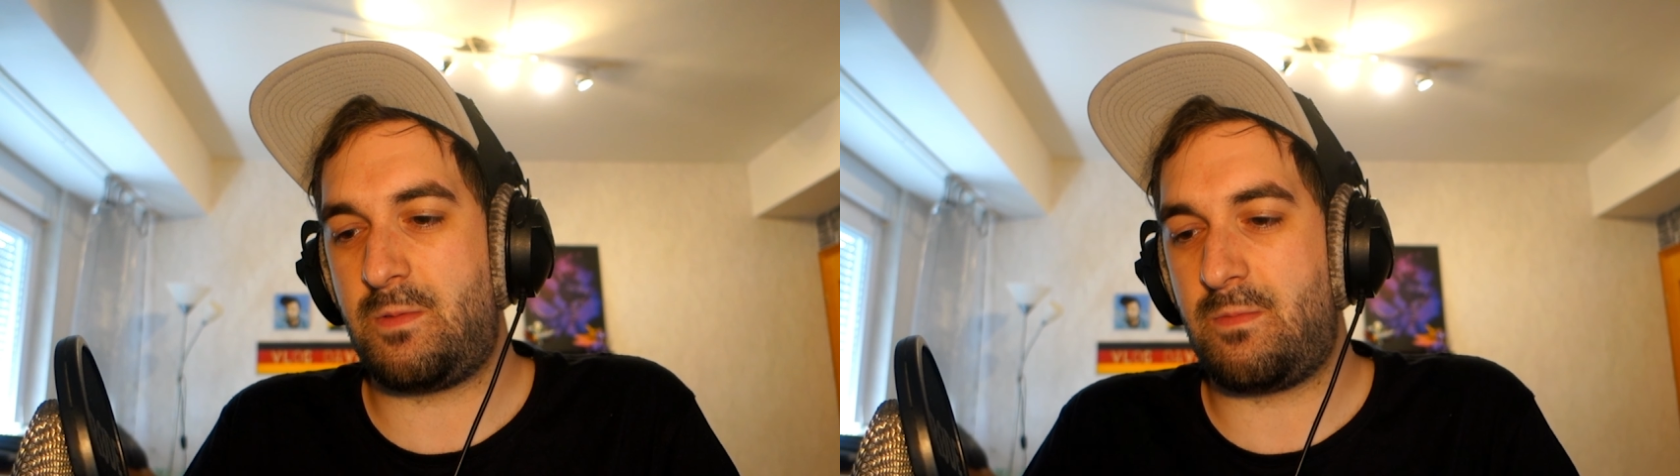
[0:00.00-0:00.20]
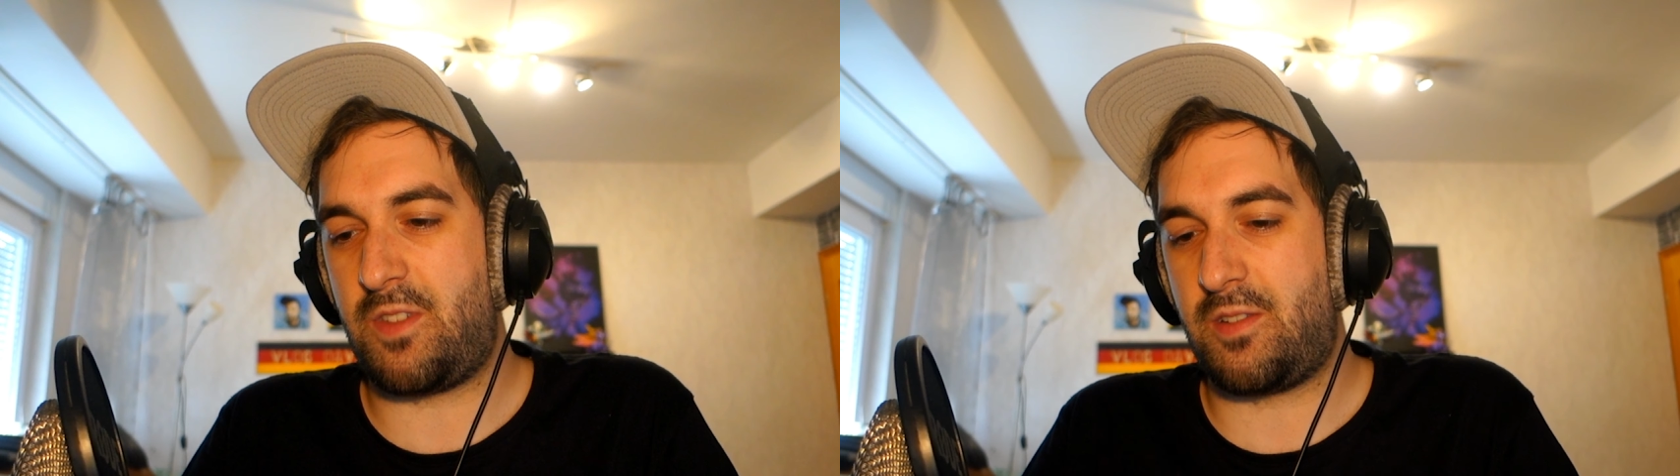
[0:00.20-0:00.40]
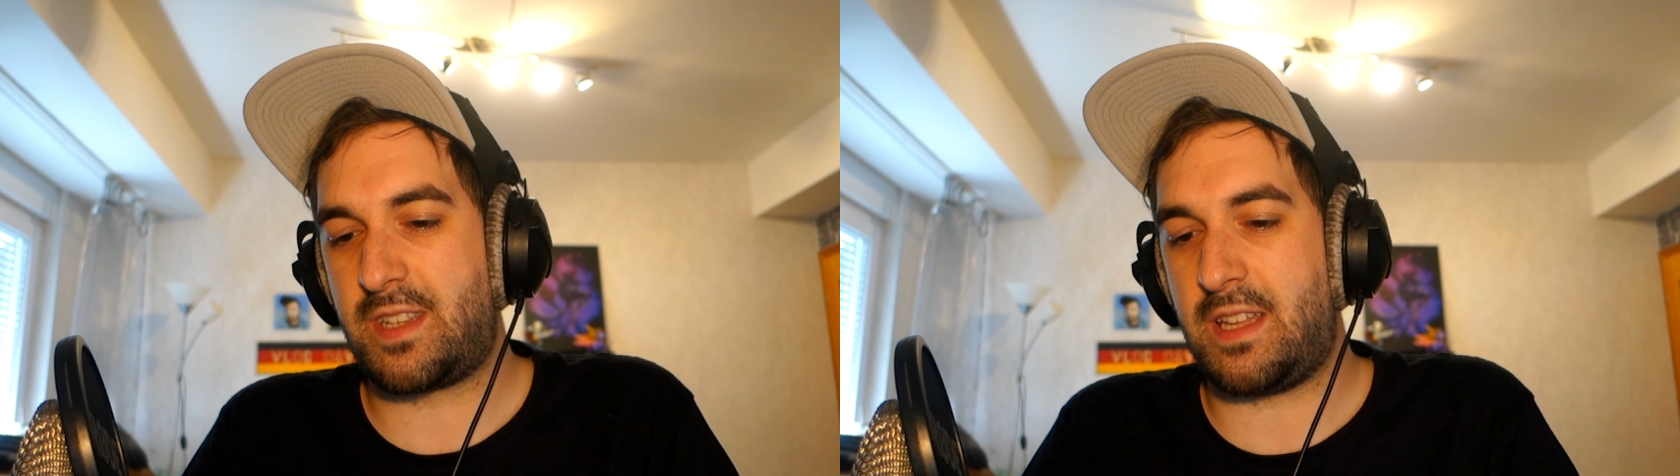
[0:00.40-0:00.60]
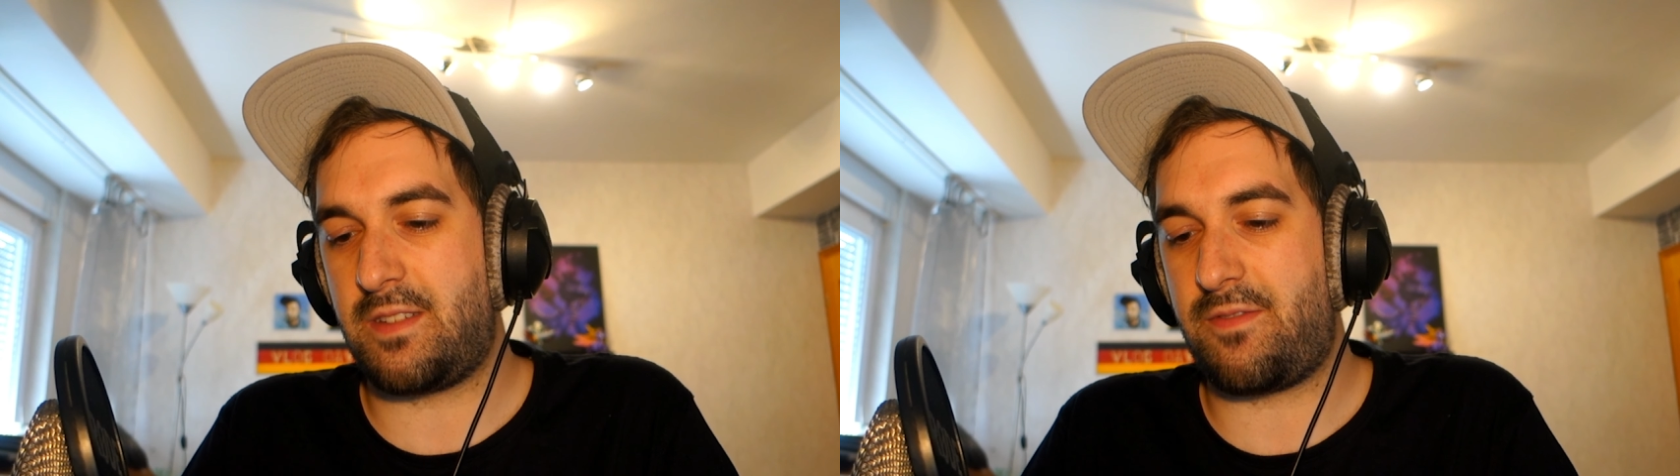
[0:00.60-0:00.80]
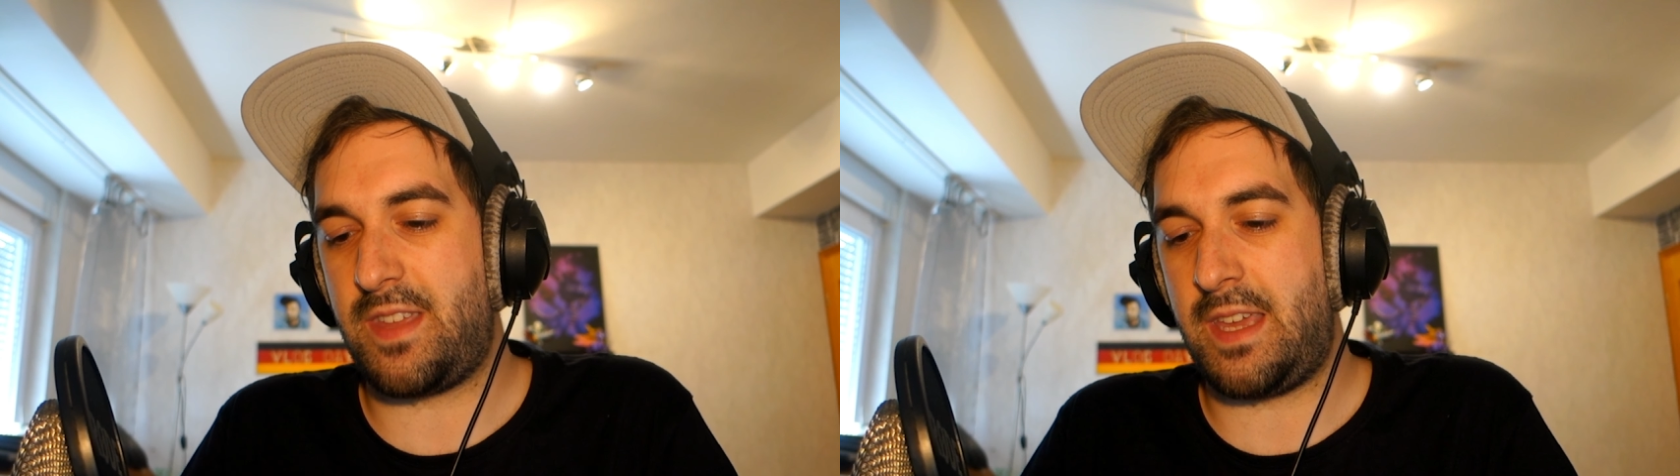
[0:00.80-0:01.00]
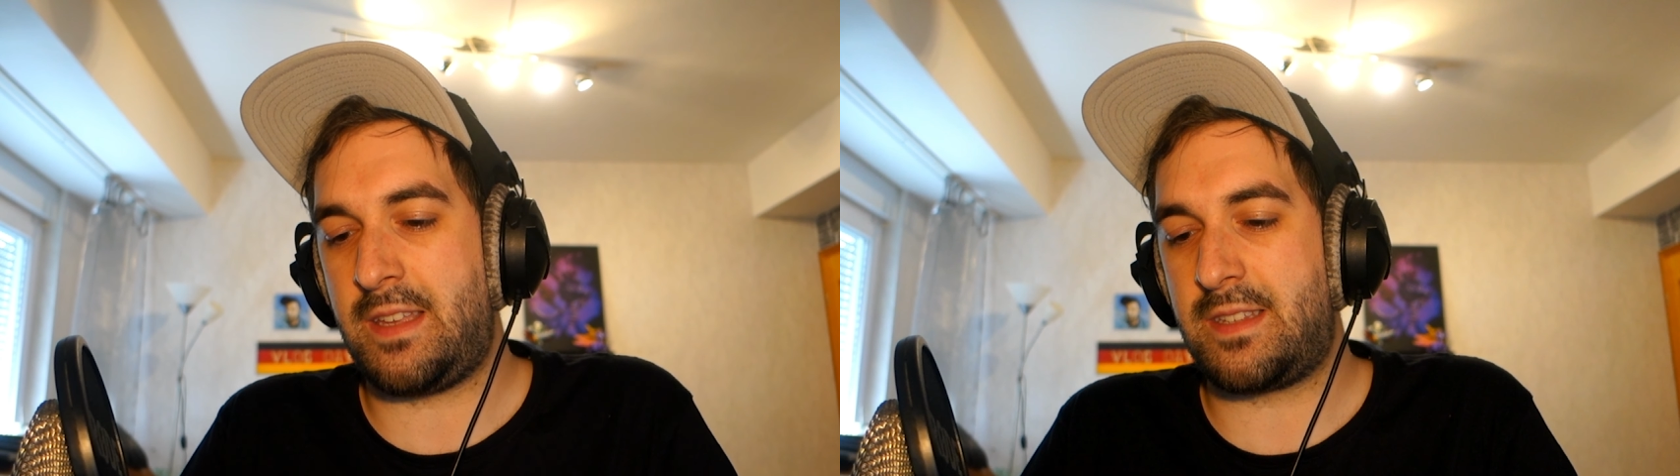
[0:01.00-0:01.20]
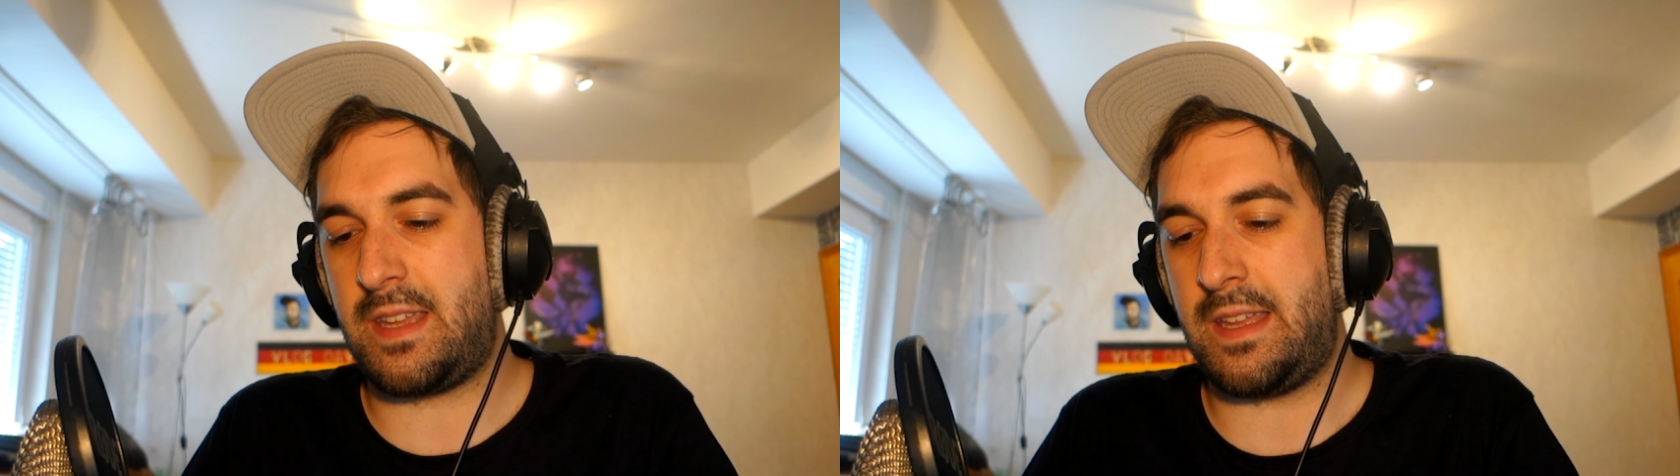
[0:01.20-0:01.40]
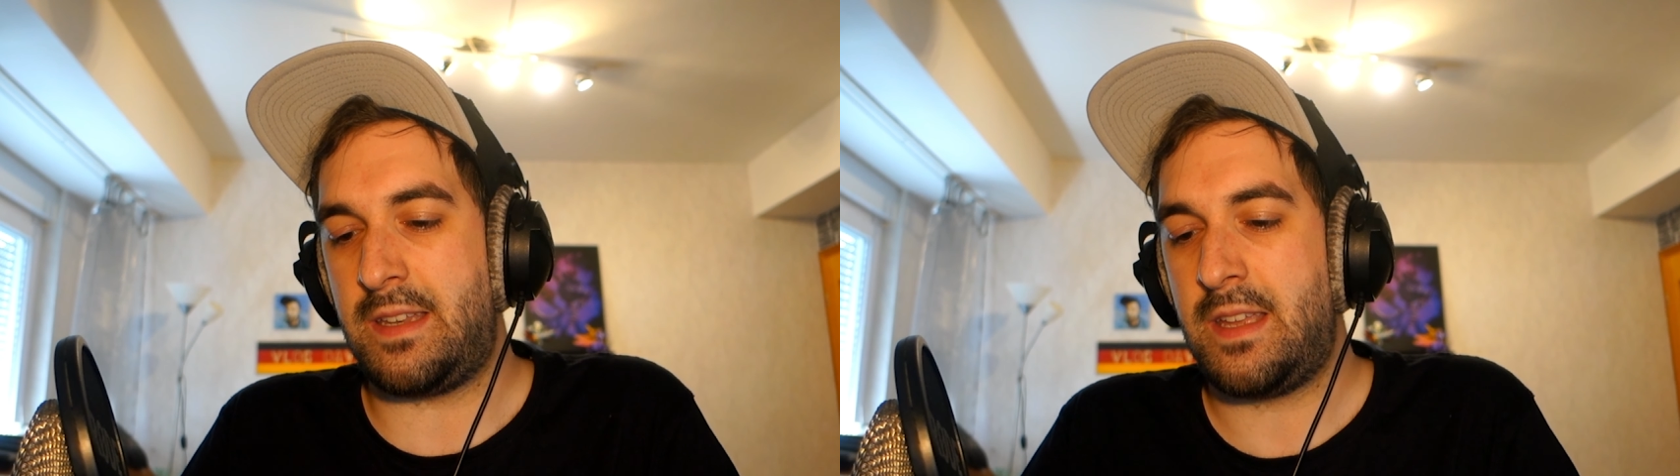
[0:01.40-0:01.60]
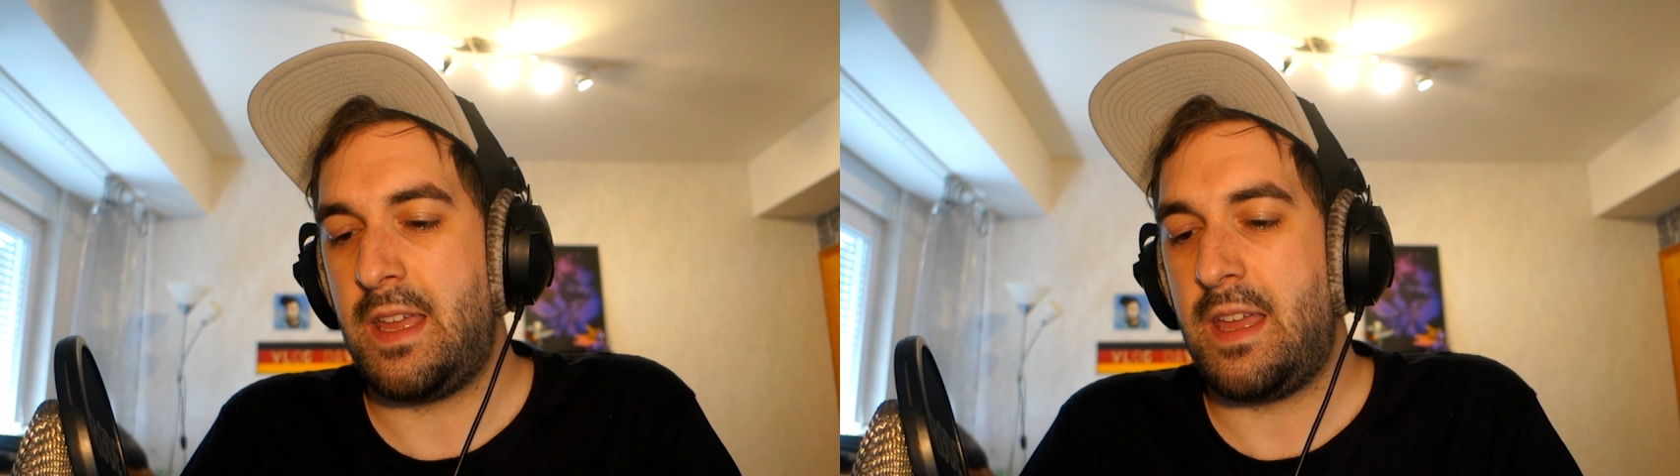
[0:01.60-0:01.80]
those kinds of things, and